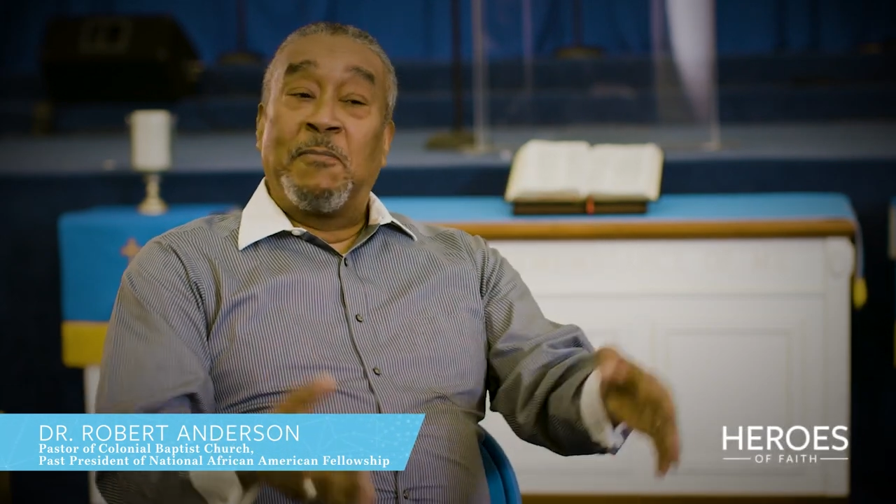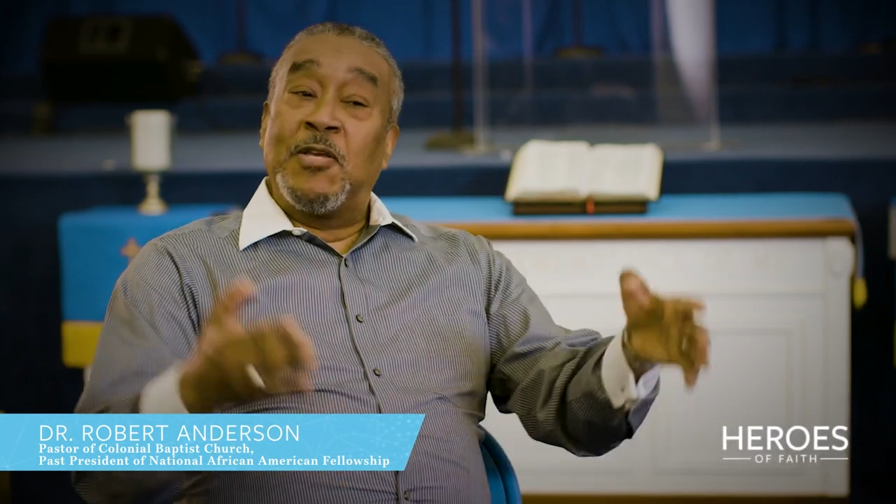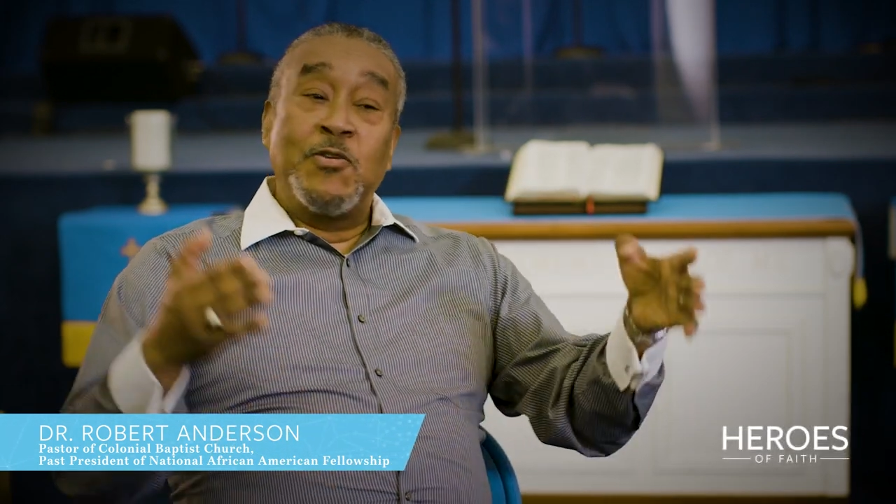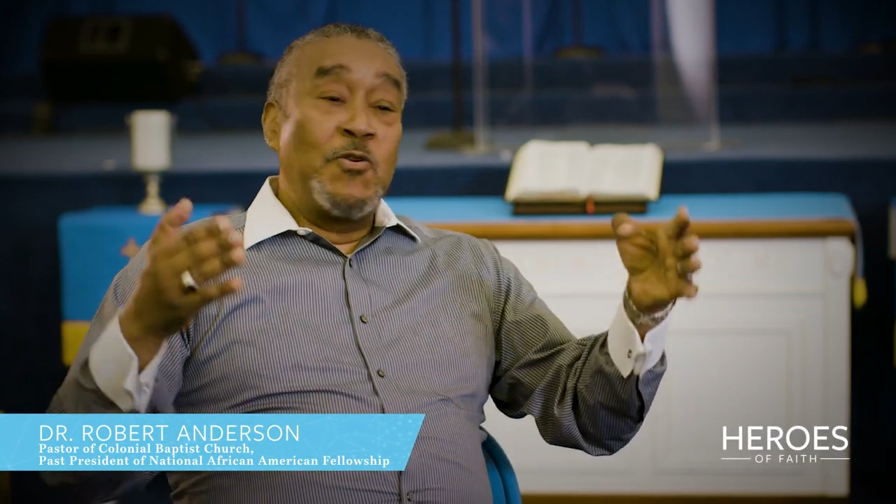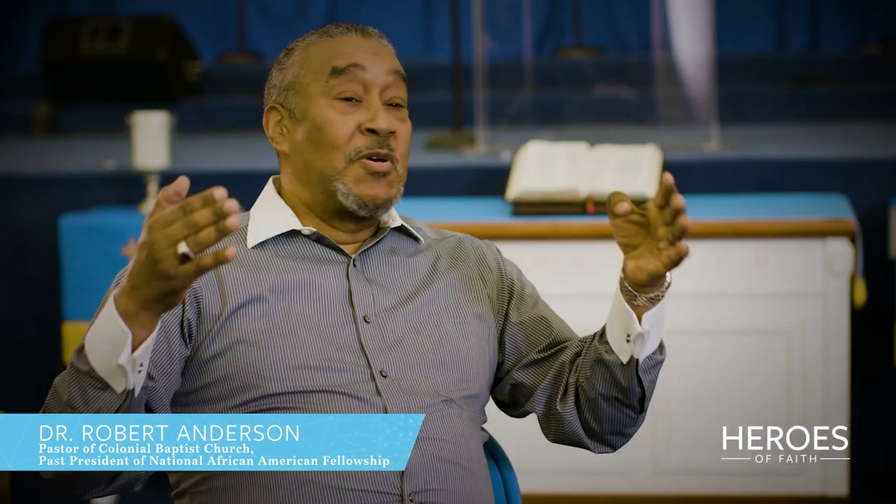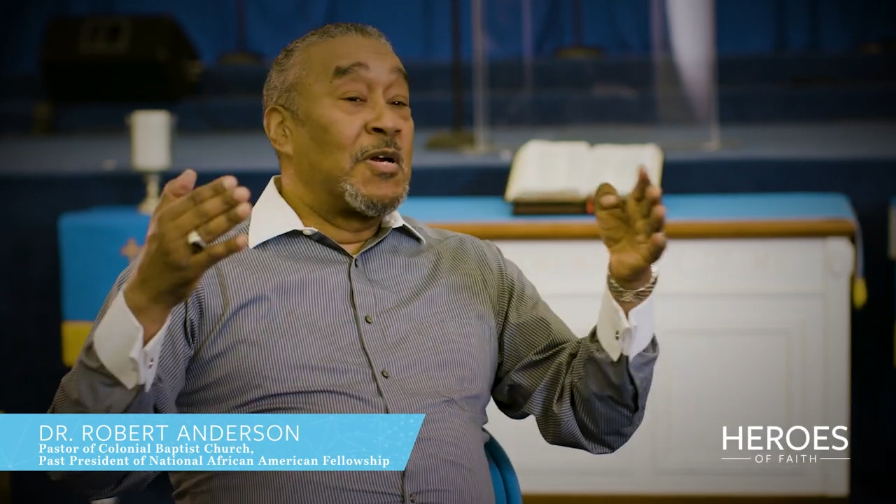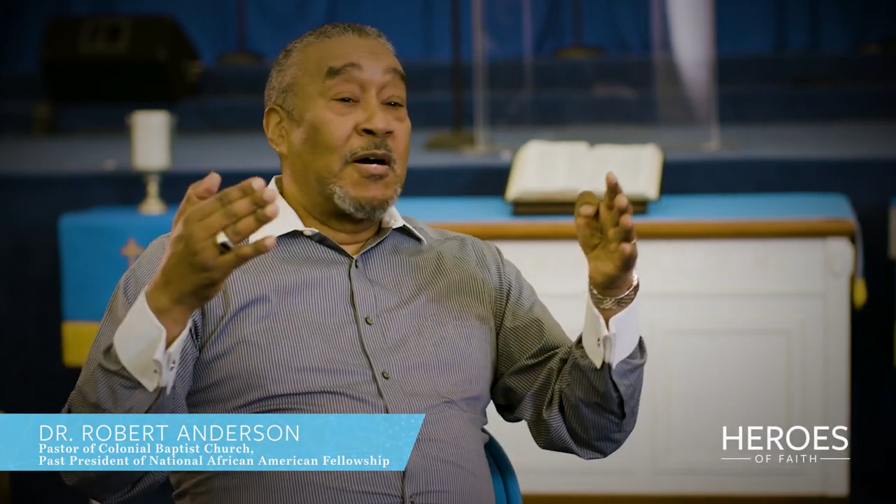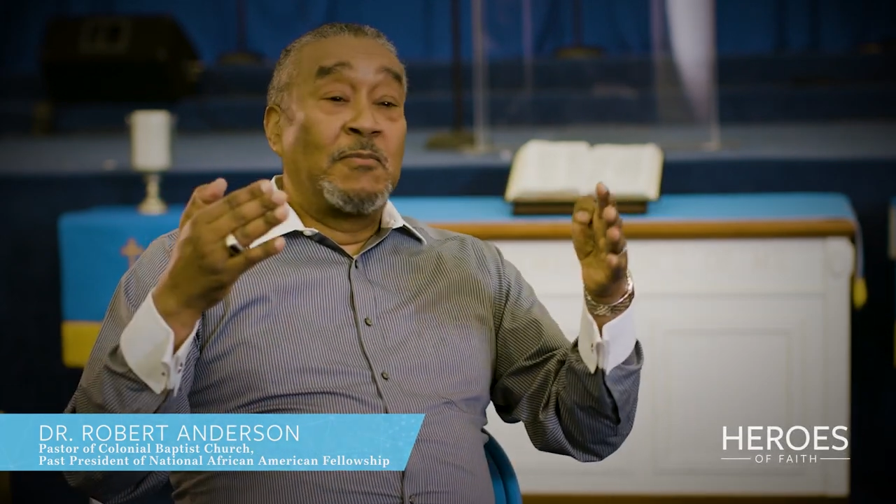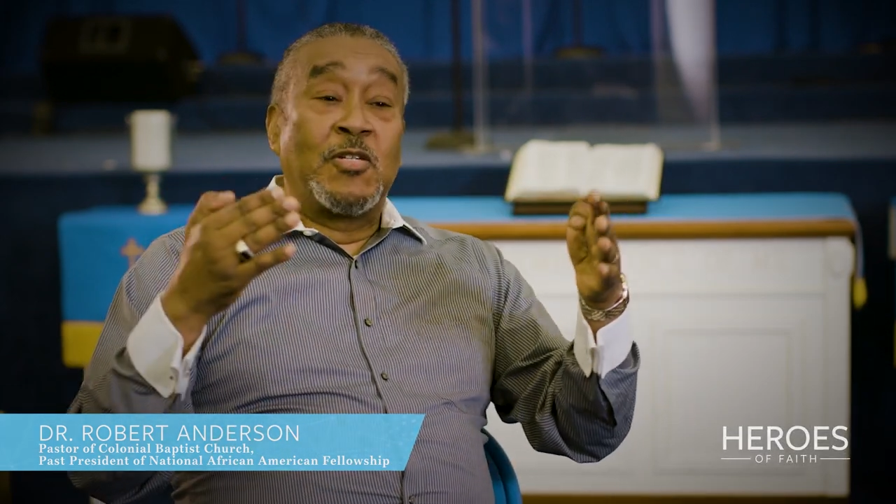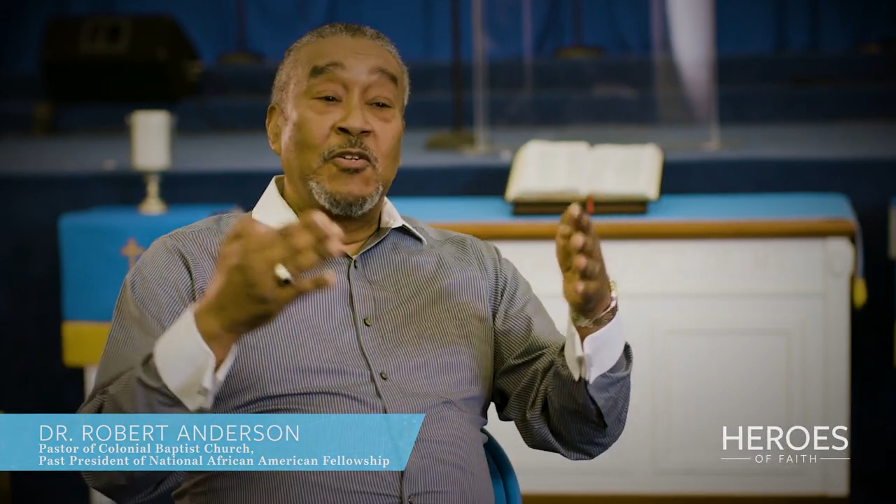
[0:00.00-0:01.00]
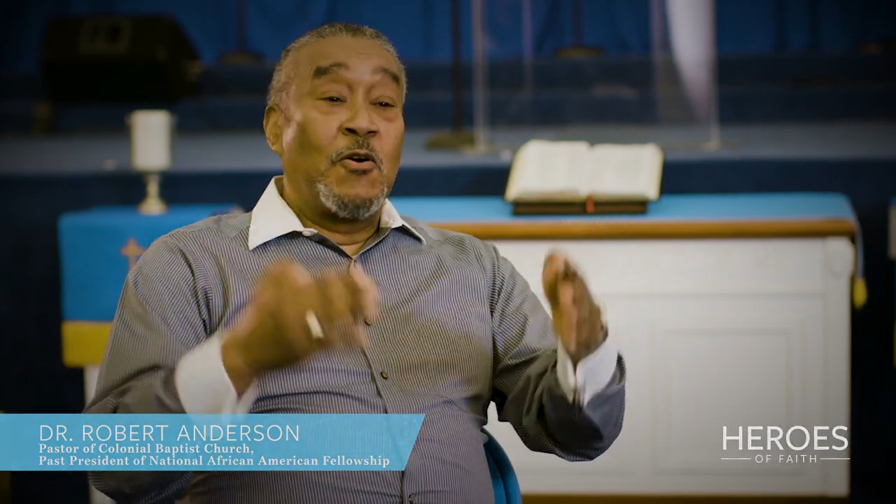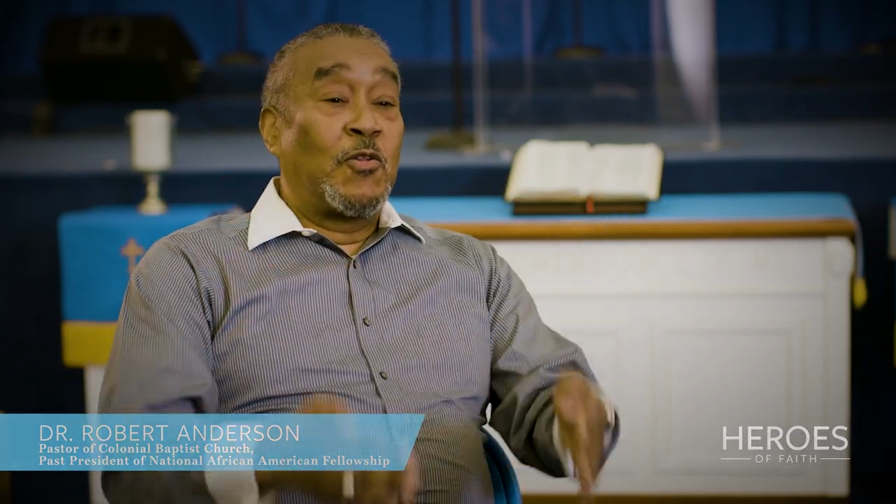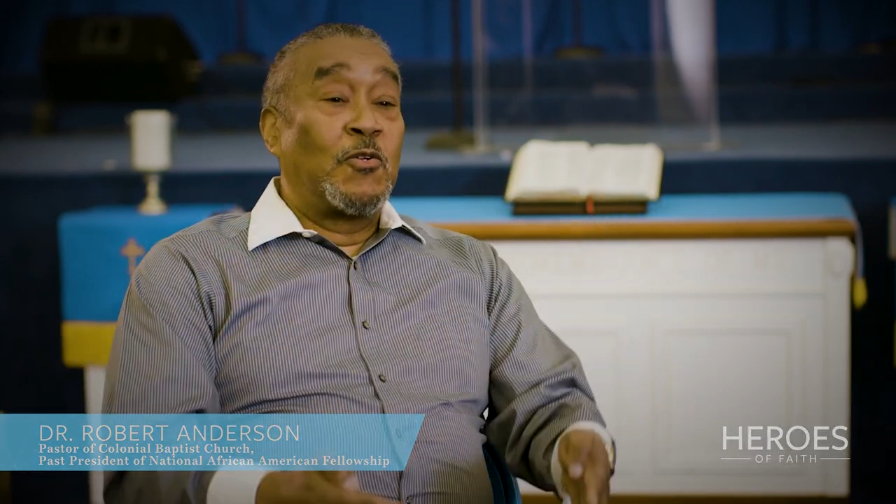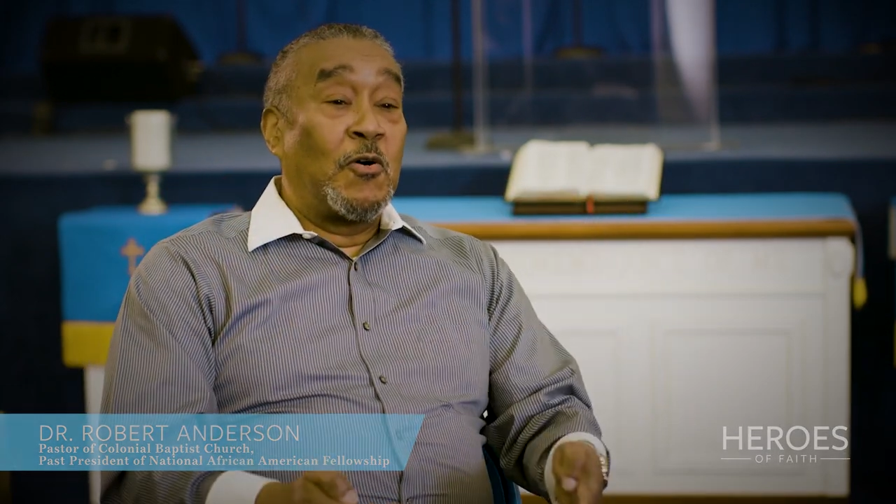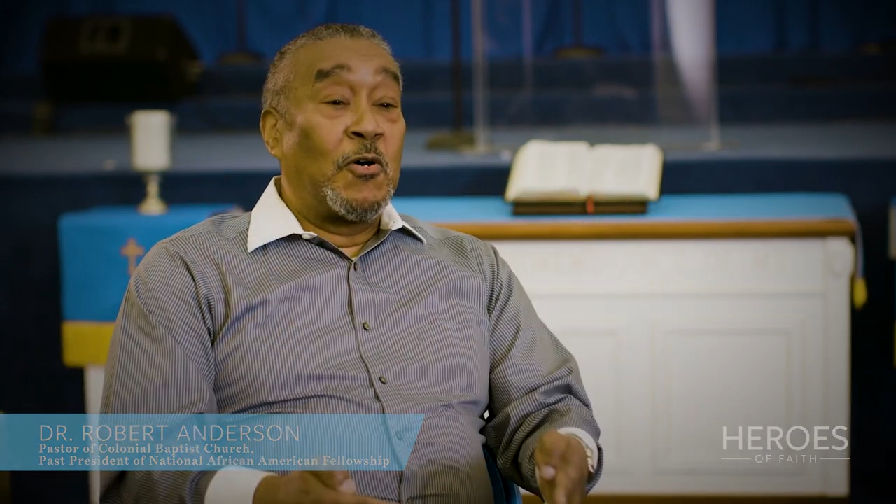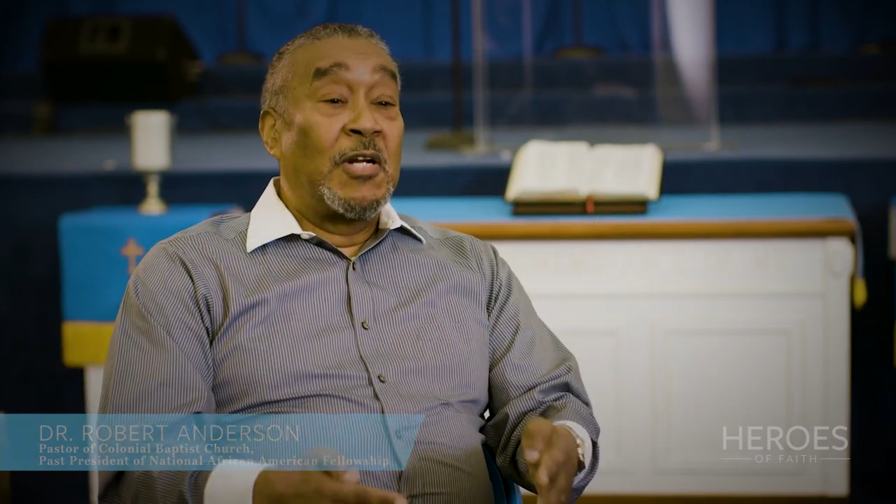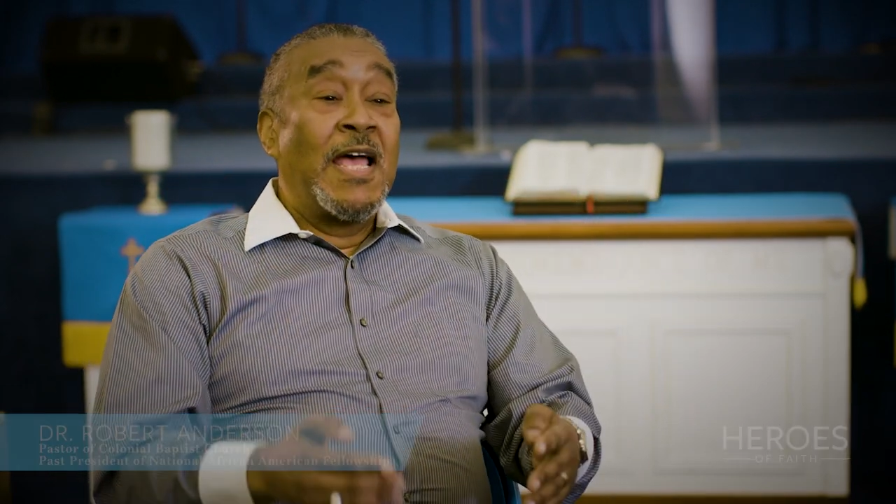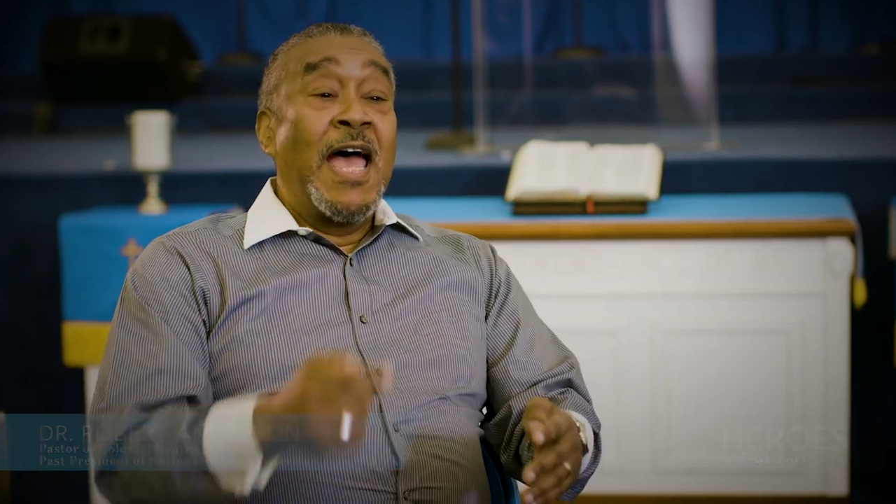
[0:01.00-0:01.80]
but you can come to know the Lord,